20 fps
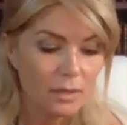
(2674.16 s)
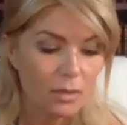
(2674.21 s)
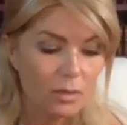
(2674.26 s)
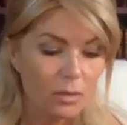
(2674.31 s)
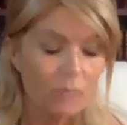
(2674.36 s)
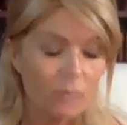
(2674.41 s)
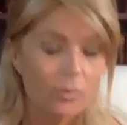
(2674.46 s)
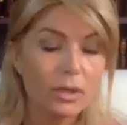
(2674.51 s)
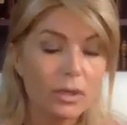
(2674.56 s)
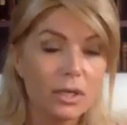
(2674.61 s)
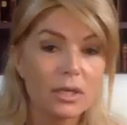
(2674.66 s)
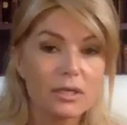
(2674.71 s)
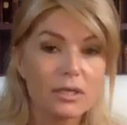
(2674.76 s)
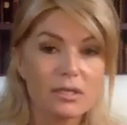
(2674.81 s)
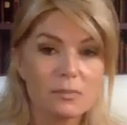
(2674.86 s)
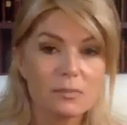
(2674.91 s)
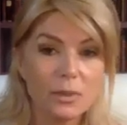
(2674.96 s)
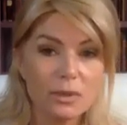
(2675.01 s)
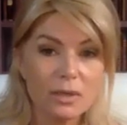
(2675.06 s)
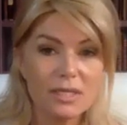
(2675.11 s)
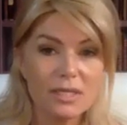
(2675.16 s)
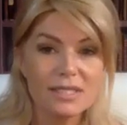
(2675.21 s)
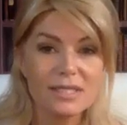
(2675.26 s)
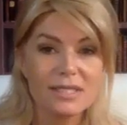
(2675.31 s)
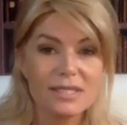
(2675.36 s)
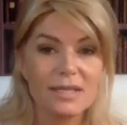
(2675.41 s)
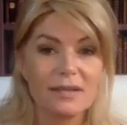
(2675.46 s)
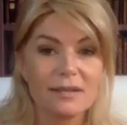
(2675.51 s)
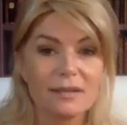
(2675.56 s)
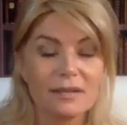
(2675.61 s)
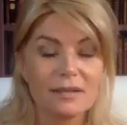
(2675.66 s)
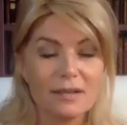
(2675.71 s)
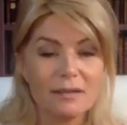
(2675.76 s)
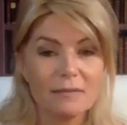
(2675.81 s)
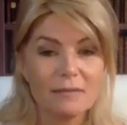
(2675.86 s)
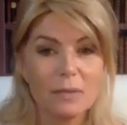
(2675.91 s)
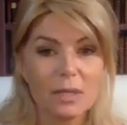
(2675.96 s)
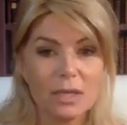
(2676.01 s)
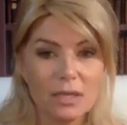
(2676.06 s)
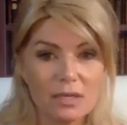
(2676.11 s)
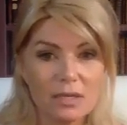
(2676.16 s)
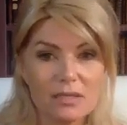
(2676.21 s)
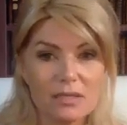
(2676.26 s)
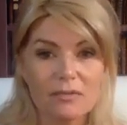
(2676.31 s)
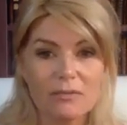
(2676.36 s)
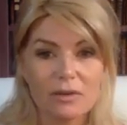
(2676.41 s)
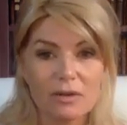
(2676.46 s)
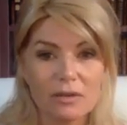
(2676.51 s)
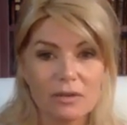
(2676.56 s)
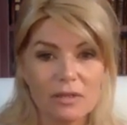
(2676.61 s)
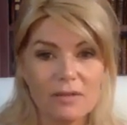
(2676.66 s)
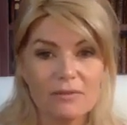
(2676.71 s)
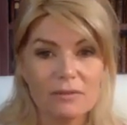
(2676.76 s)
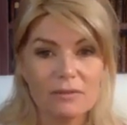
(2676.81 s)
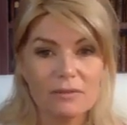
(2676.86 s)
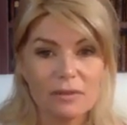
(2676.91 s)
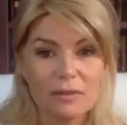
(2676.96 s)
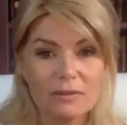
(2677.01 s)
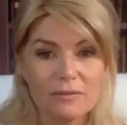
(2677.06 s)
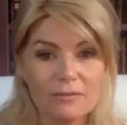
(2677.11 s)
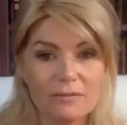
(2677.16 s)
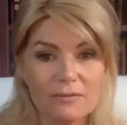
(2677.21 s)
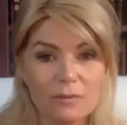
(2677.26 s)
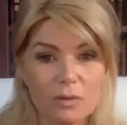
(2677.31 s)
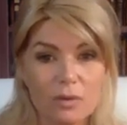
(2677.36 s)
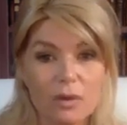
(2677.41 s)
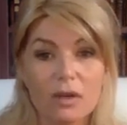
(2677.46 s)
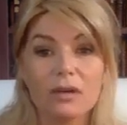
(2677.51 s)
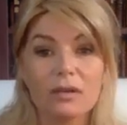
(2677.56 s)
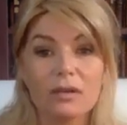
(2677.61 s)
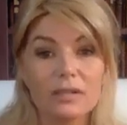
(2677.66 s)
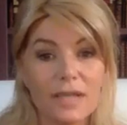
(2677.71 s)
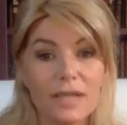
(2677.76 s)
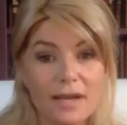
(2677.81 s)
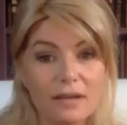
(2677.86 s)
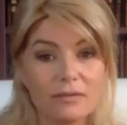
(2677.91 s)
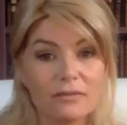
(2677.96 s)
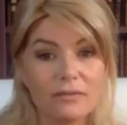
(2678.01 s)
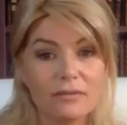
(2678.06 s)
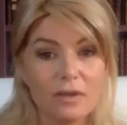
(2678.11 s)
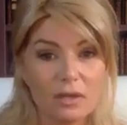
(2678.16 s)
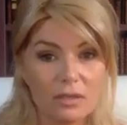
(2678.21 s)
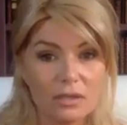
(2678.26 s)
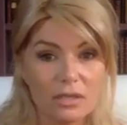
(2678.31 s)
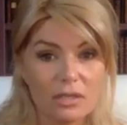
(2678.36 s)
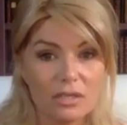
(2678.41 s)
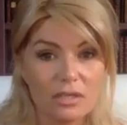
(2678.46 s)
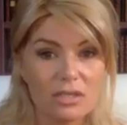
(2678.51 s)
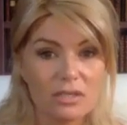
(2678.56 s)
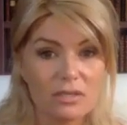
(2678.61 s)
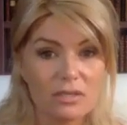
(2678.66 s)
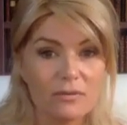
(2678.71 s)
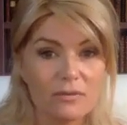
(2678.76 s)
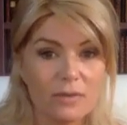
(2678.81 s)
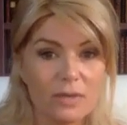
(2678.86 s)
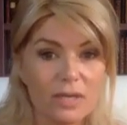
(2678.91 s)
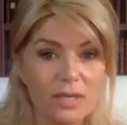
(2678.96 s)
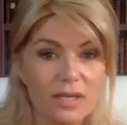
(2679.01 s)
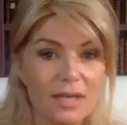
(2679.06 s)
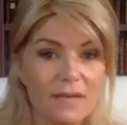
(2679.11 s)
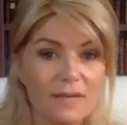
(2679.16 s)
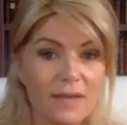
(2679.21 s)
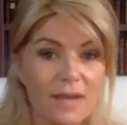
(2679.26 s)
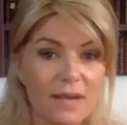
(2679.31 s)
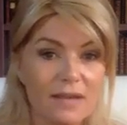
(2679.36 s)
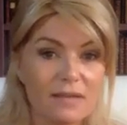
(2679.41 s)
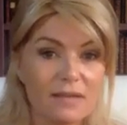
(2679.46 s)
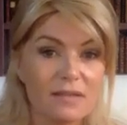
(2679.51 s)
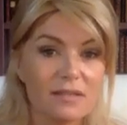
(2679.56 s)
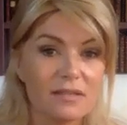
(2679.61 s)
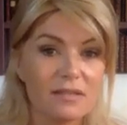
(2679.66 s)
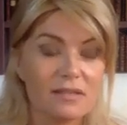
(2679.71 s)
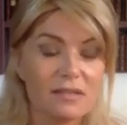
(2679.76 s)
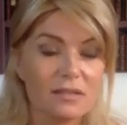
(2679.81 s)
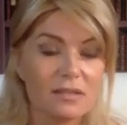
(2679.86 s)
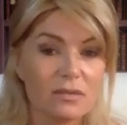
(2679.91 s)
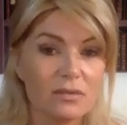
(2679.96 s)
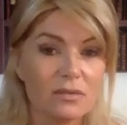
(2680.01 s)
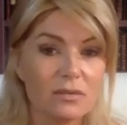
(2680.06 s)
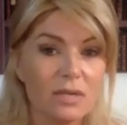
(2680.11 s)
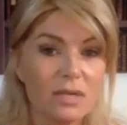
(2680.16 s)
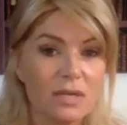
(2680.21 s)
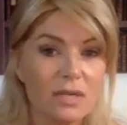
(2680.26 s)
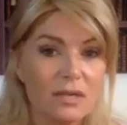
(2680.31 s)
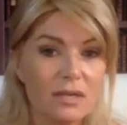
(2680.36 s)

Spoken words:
what we're experiencing because of our level of, or our lack of knowledge. So if we can have access to